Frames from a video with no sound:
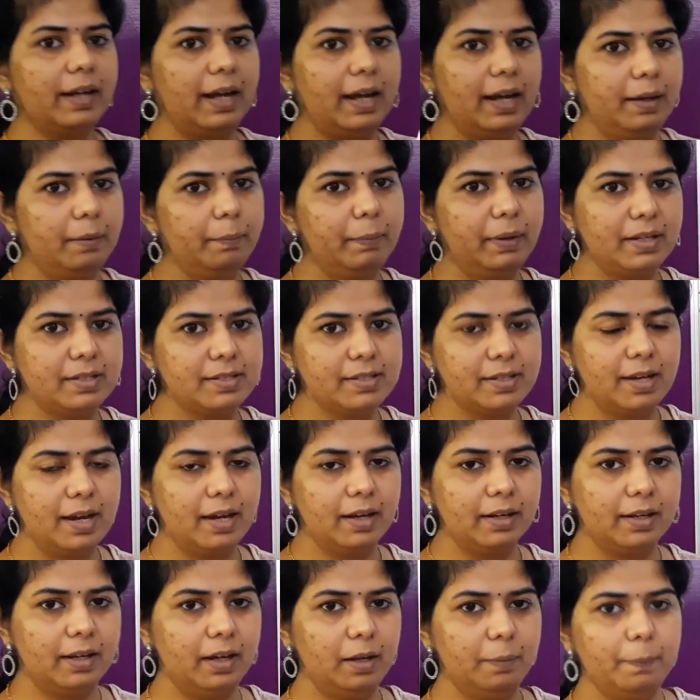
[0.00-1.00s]
A, B, C
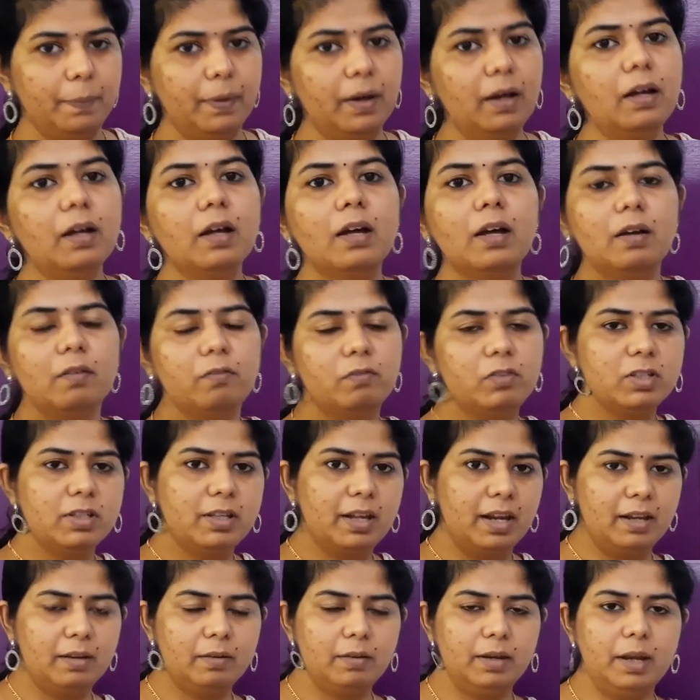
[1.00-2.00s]
and paper.
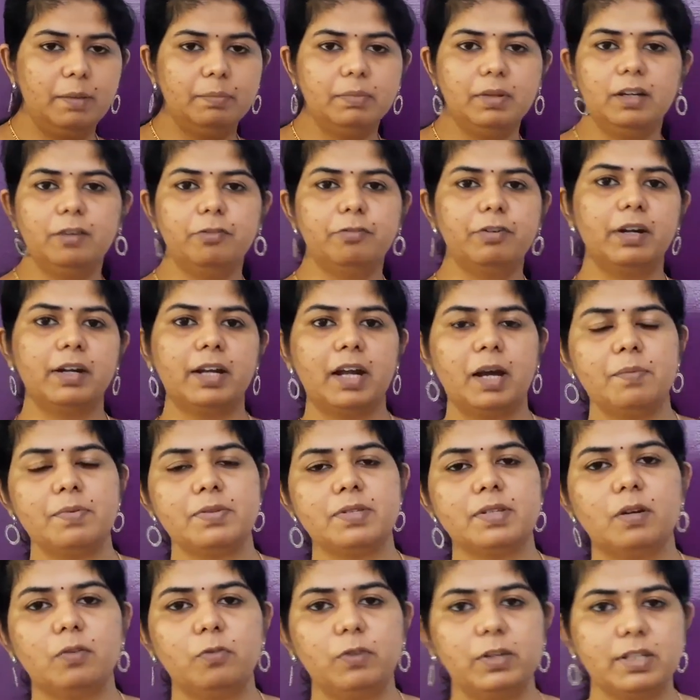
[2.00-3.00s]
They name the different
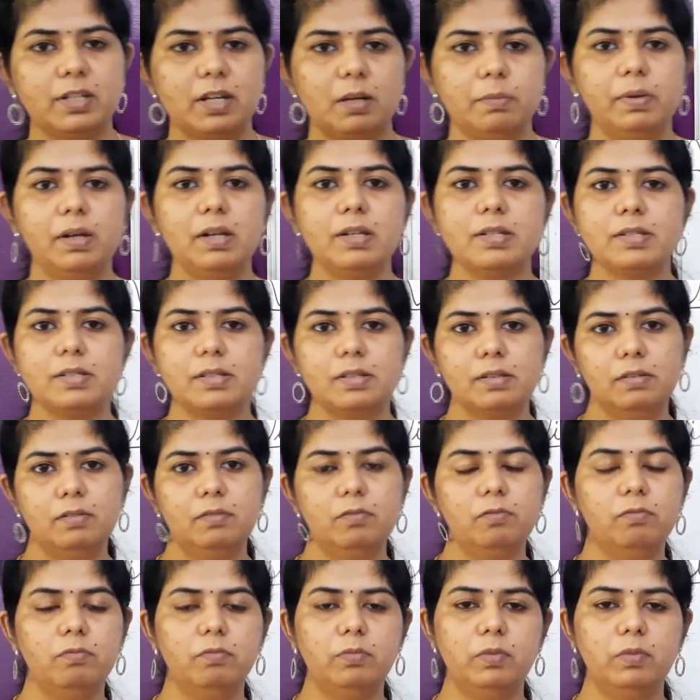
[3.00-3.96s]
types of vitamins.